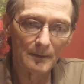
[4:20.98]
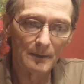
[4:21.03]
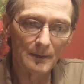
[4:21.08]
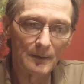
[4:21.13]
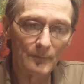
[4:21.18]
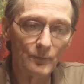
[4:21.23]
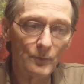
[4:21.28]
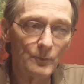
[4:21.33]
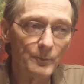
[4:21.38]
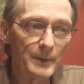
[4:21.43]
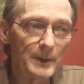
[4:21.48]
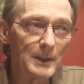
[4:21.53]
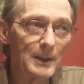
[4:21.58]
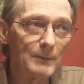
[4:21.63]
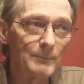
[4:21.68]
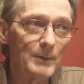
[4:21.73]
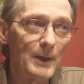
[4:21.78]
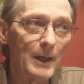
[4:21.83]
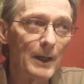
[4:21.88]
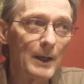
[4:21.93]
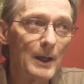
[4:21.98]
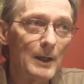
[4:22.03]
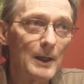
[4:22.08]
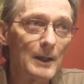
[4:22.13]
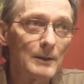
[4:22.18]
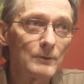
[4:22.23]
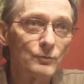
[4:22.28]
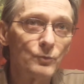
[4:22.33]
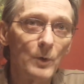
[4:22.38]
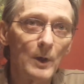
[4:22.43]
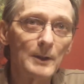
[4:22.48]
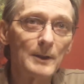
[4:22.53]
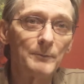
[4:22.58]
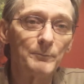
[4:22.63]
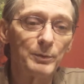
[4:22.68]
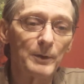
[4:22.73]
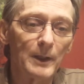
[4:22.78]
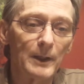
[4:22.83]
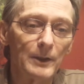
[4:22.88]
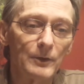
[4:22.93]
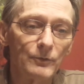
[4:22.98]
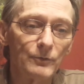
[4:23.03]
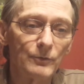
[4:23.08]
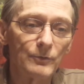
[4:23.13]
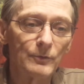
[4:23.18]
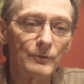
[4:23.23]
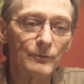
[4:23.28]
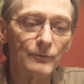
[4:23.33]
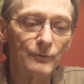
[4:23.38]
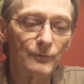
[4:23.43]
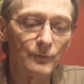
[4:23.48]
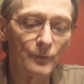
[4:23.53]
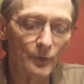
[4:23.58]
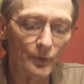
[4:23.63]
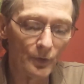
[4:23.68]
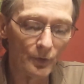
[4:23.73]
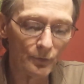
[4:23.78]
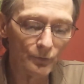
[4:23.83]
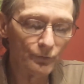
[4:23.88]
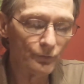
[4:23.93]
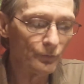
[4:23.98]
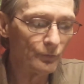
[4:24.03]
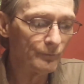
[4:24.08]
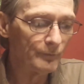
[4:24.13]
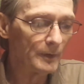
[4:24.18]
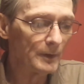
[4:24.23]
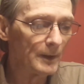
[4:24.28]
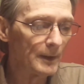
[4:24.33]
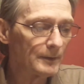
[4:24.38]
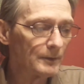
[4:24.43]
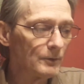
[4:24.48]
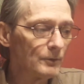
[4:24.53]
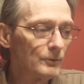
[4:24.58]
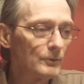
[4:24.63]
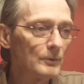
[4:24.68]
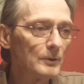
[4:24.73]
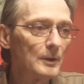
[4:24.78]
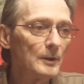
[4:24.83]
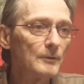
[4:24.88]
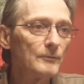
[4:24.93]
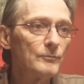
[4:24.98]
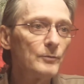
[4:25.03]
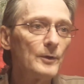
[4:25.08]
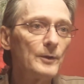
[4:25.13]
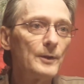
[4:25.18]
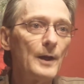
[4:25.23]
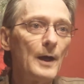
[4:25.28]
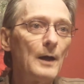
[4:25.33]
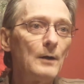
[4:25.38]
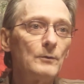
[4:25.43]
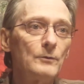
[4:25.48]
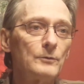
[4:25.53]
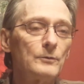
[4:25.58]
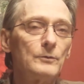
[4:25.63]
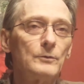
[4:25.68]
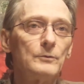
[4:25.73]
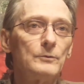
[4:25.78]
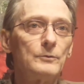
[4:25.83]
It will become a dwelling place for those who have elected to live without